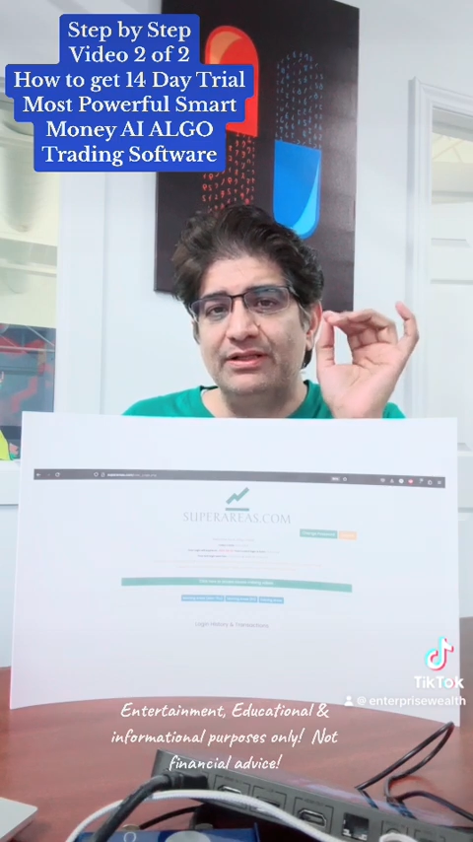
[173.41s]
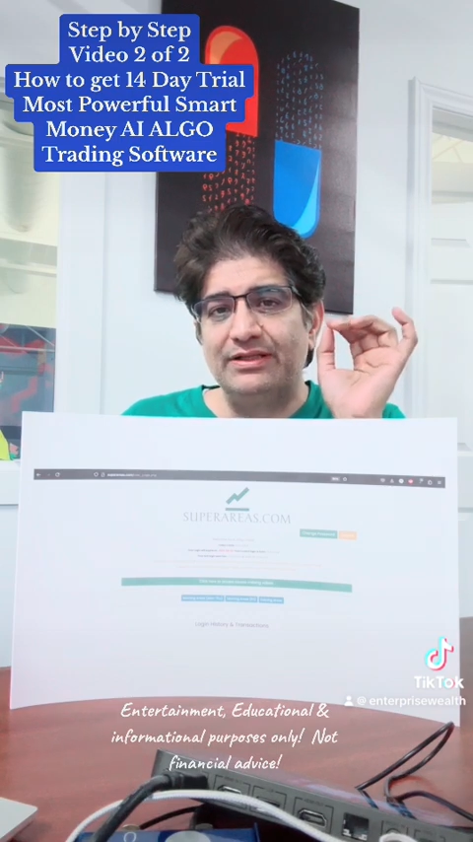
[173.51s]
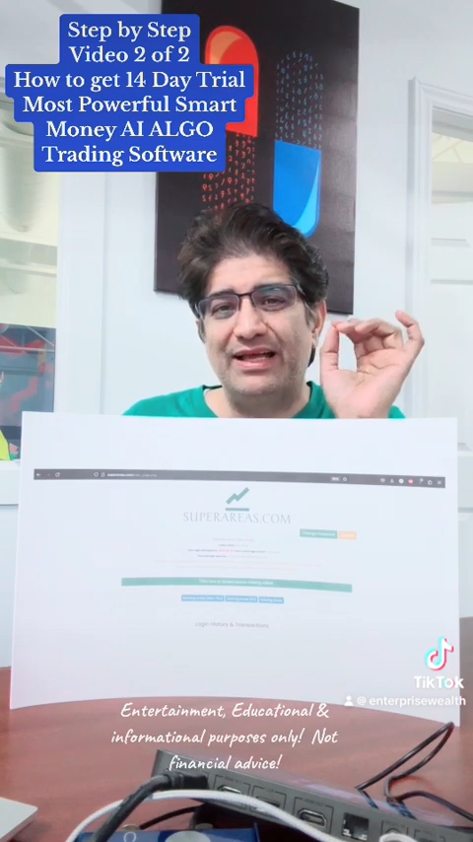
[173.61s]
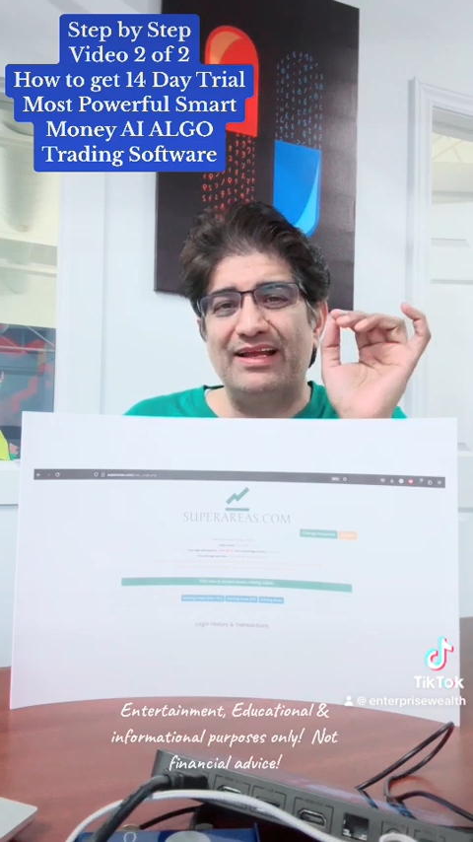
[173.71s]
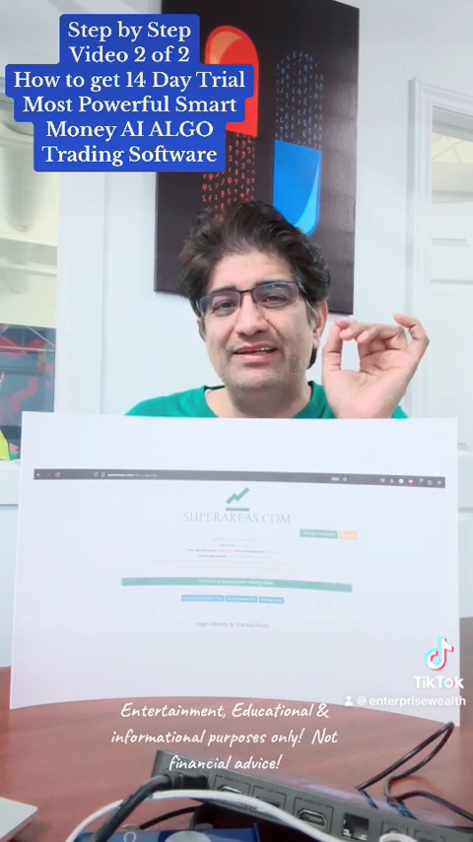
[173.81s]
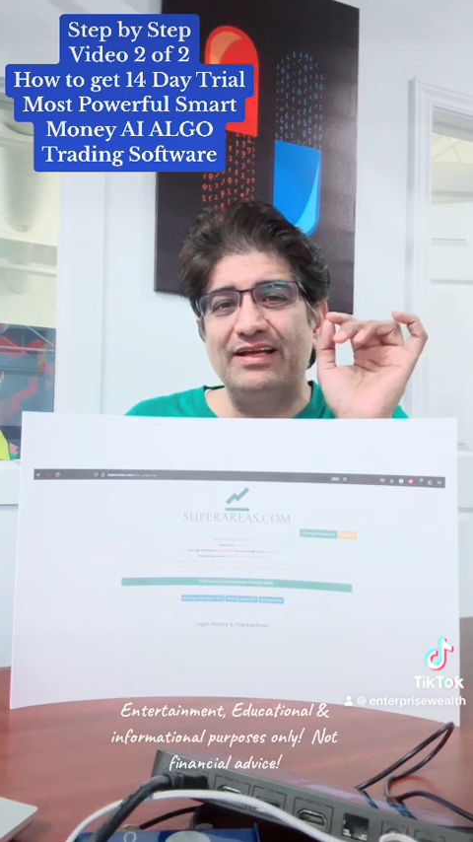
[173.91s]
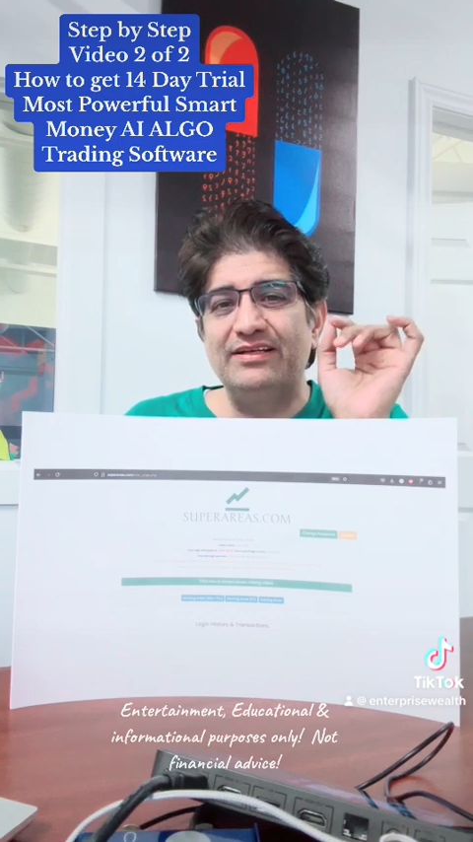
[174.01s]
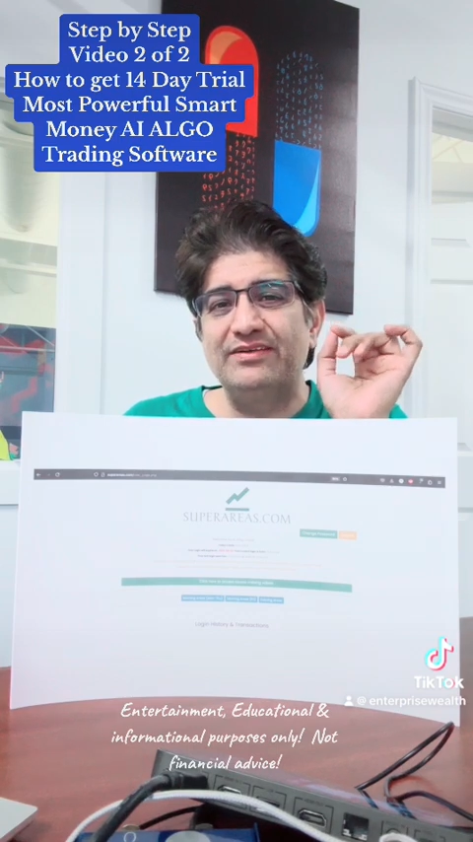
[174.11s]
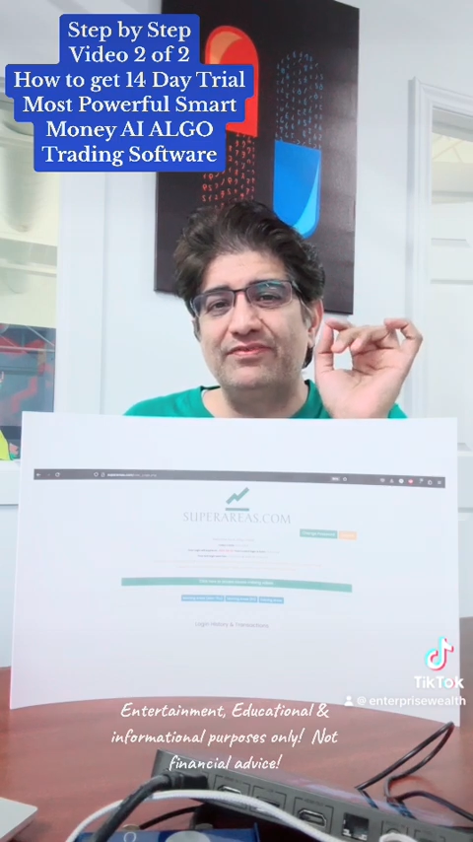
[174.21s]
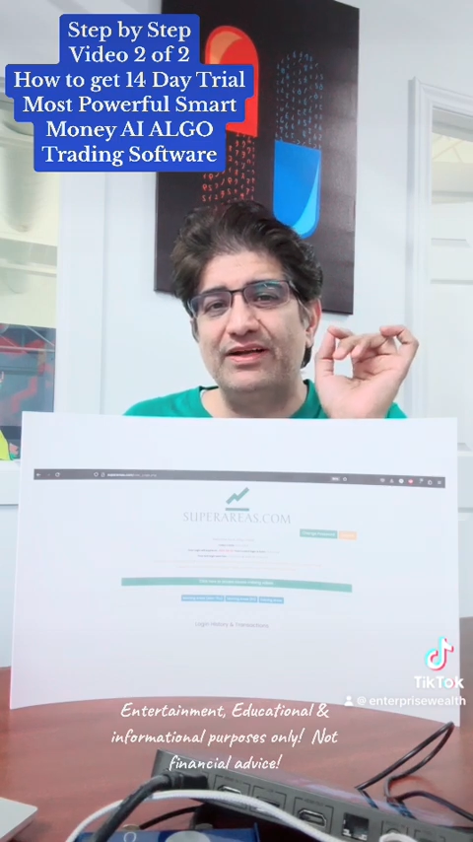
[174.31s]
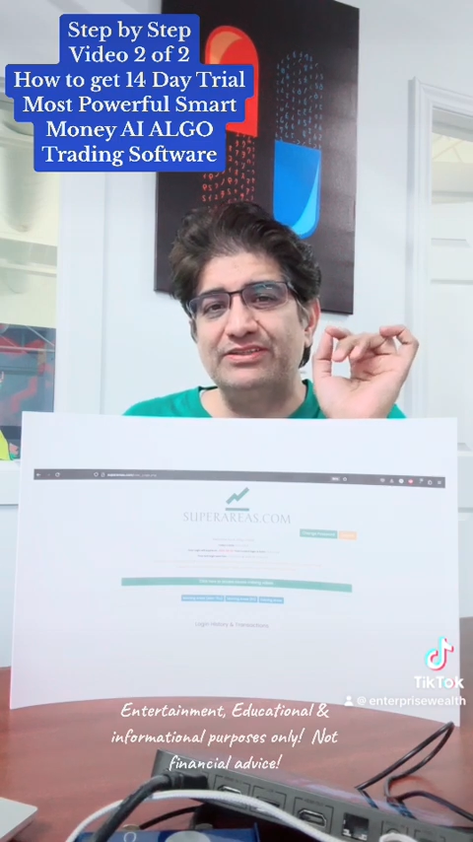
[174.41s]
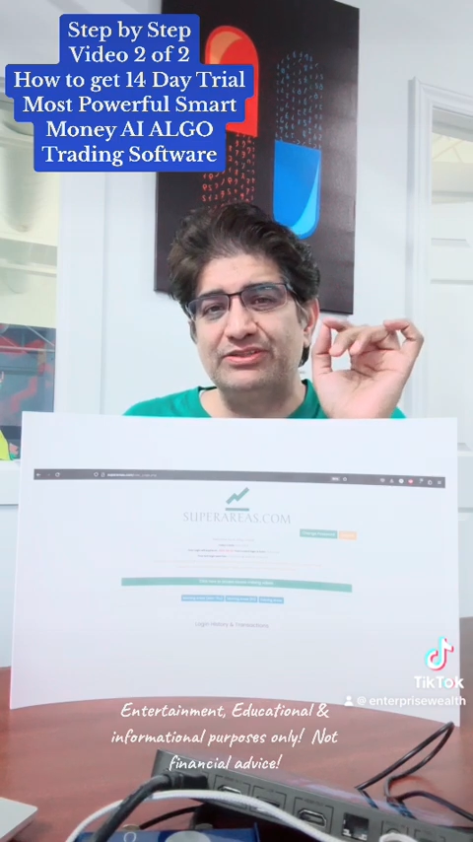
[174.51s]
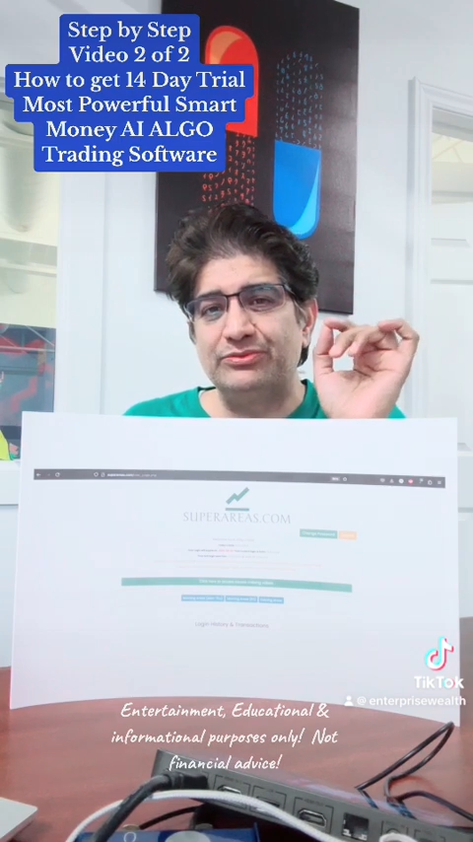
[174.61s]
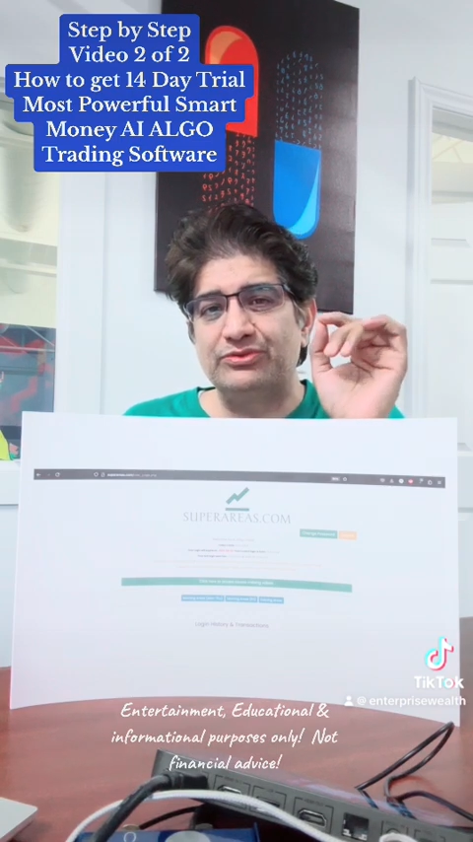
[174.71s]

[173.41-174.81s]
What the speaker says: that identifies you.